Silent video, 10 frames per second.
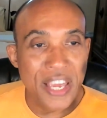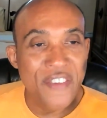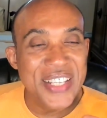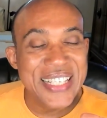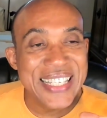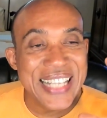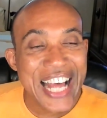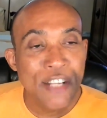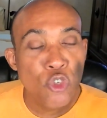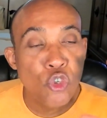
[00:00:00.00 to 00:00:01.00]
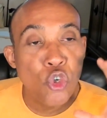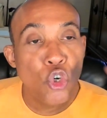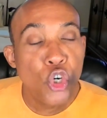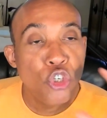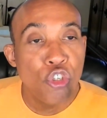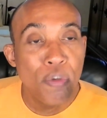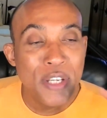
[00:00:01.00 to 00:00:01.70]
if it sounds too good to